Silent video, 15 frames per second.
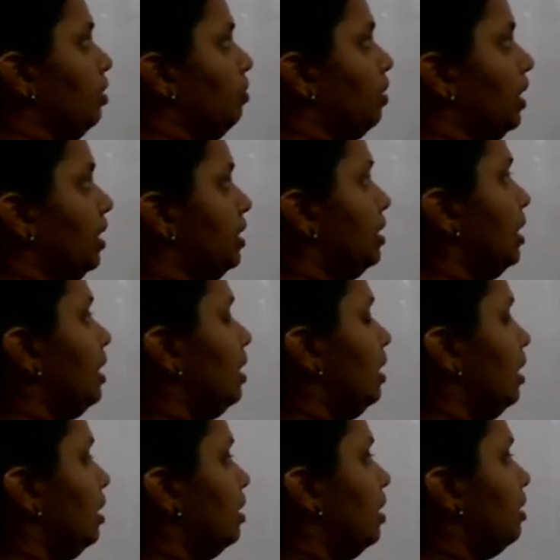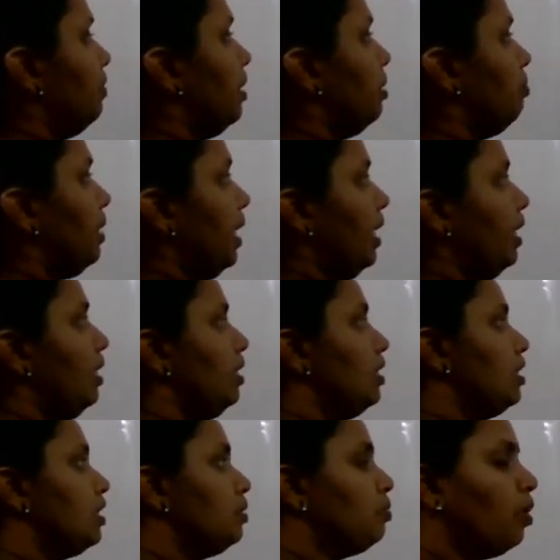What is it? There will be a
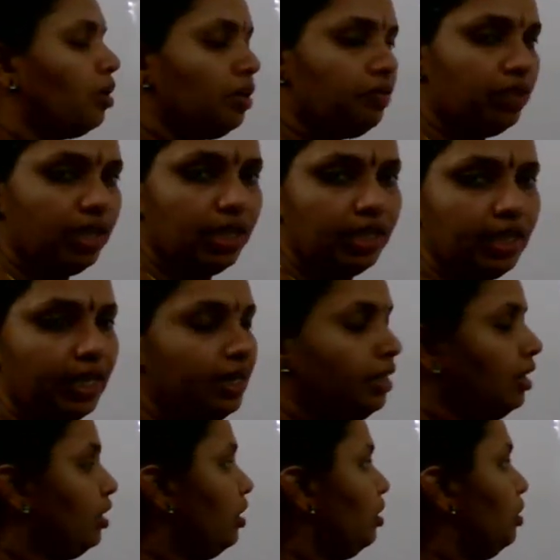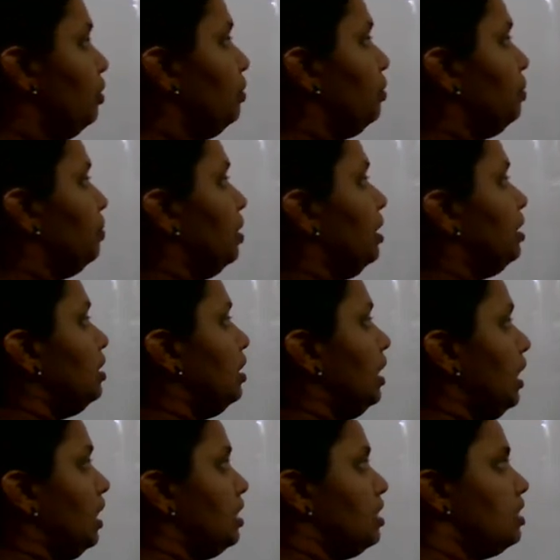small work done due to this
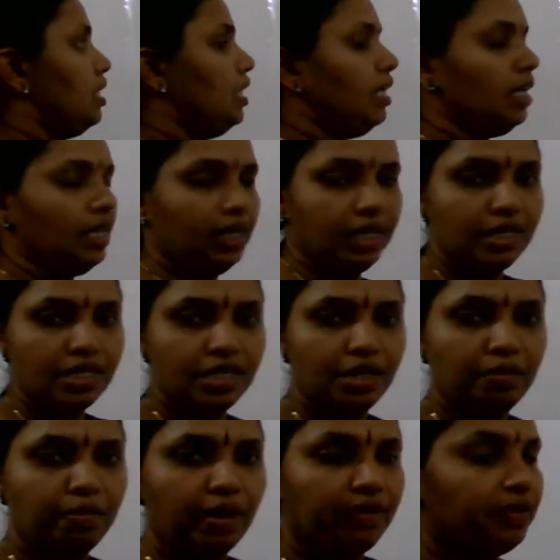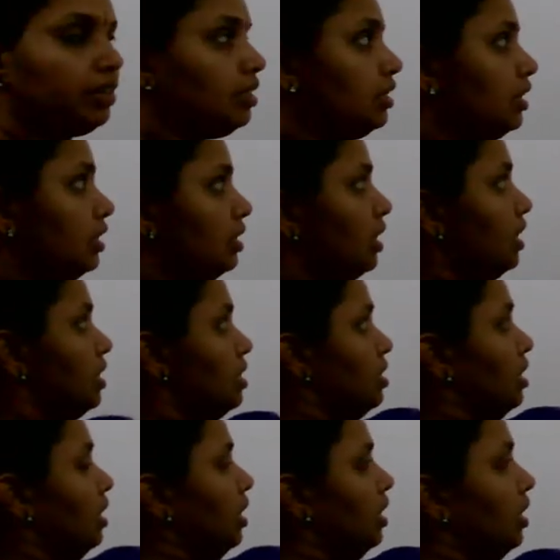instantaneous power. This is the
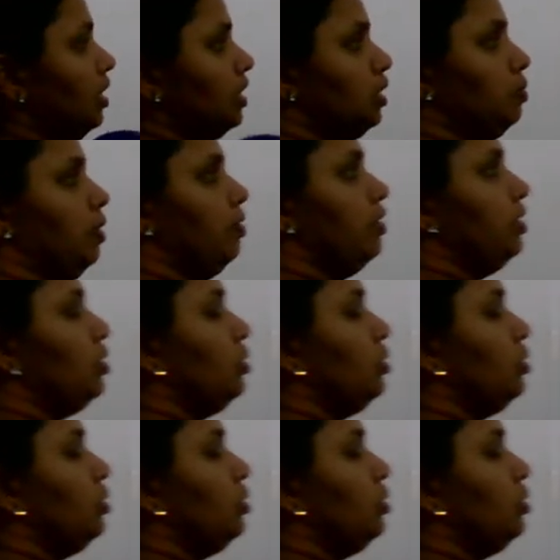instantaneous power.